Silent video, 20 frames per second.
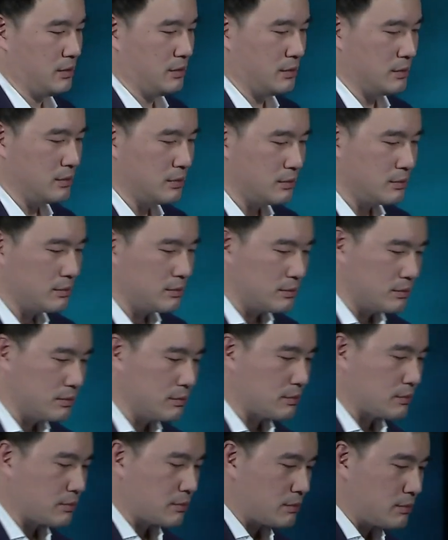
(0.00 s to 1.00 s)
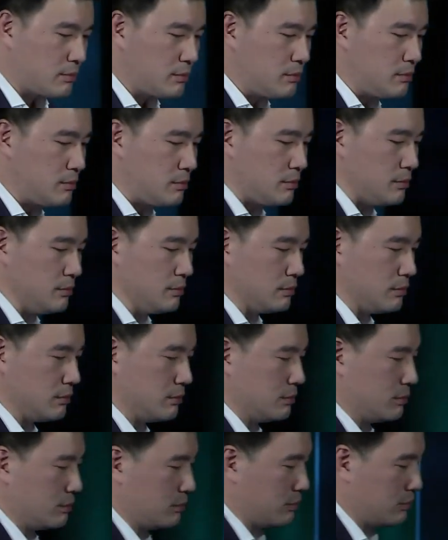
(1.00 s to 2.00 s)

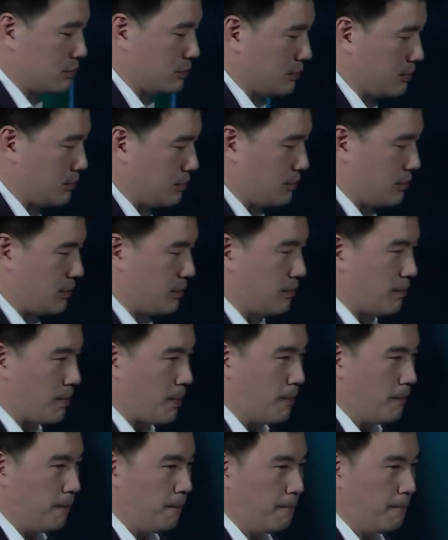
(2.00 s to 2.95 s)
Nobody speaks.